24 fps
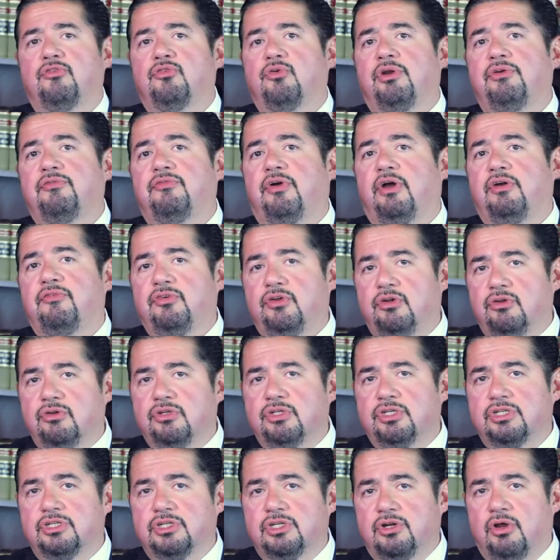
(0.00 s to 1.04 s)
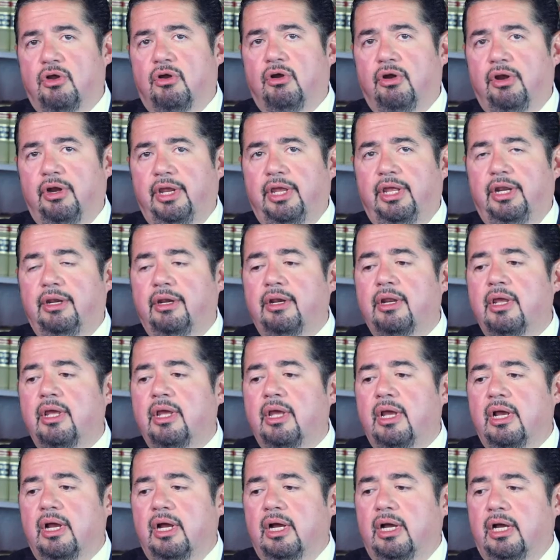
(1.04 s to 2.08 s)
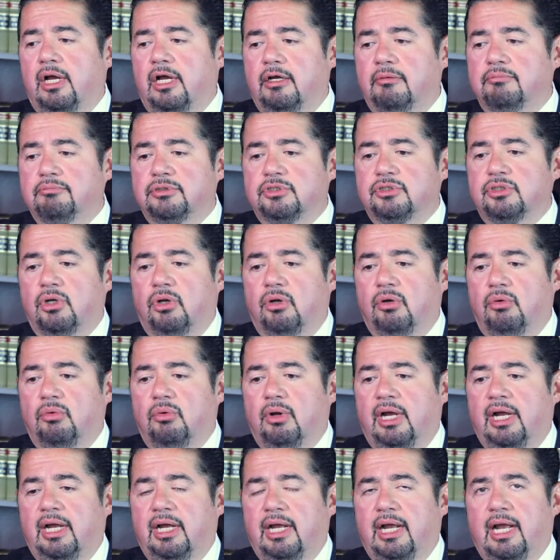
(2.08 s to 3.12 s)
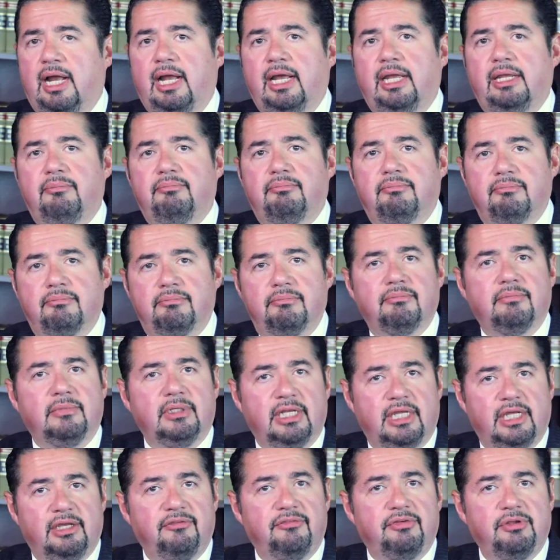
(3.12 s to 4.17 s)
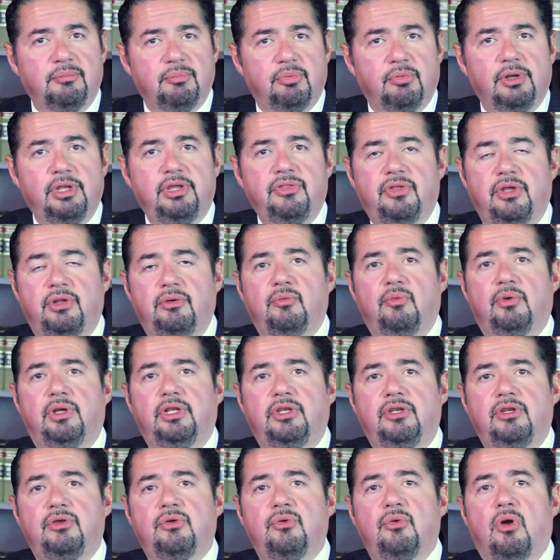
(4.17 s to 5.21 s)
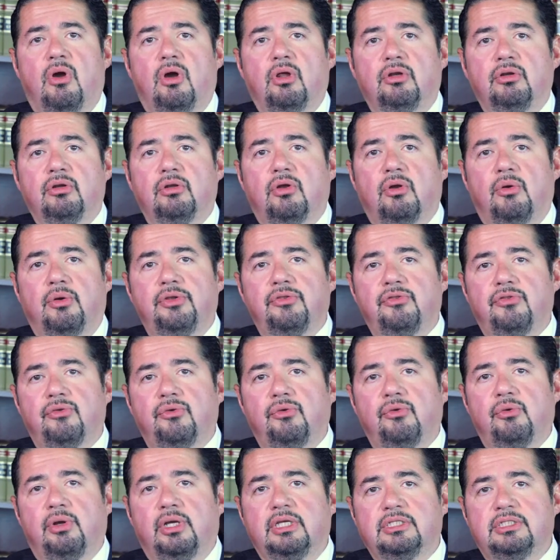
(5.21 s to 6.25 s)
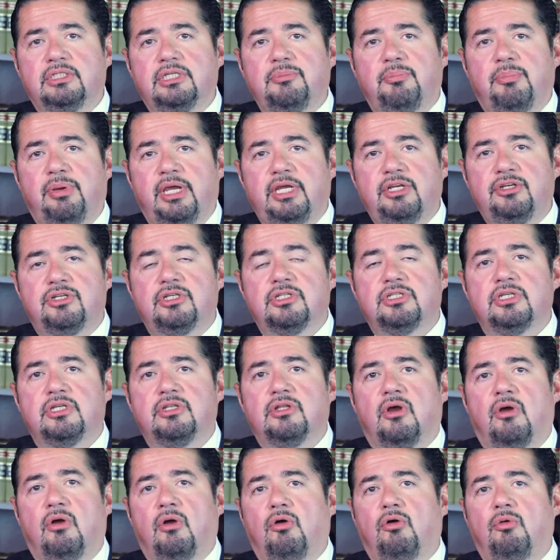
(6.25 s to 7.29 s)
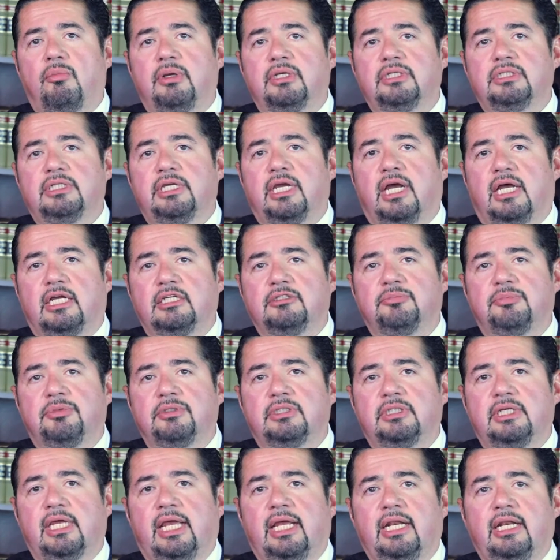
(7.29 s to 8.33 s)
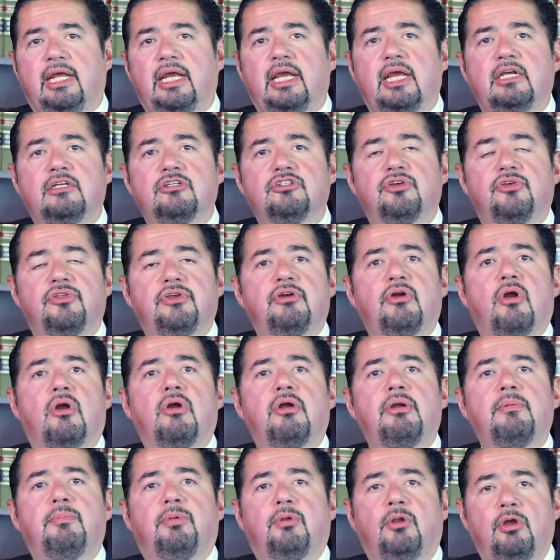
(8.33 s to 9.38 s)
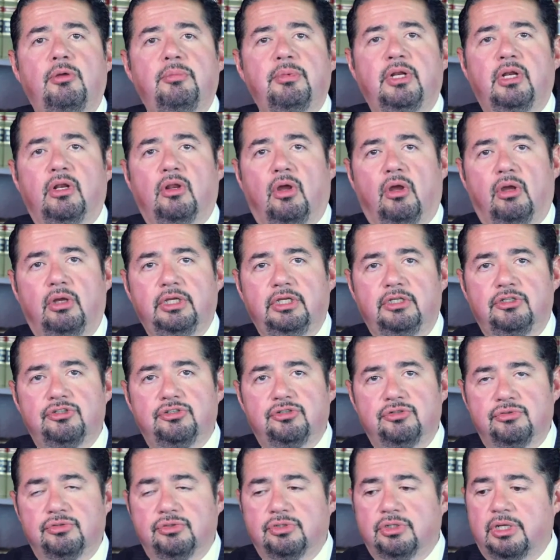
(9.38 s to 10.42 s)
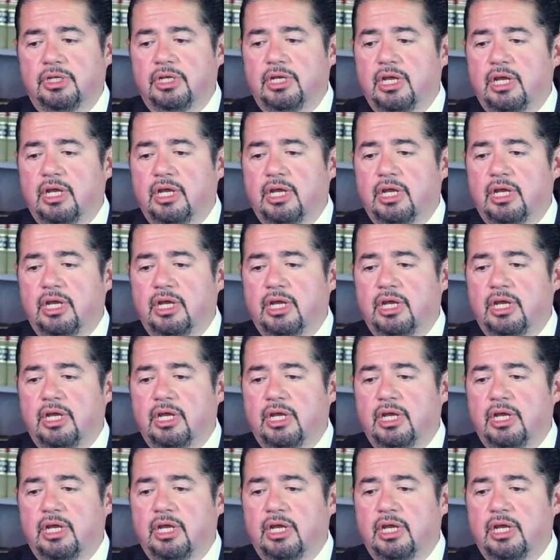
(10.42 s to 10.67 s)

25 years as an RN. So I live and breathe it, what you all are going through. I see patients in the home, I see hospice, and so there are employment law issues.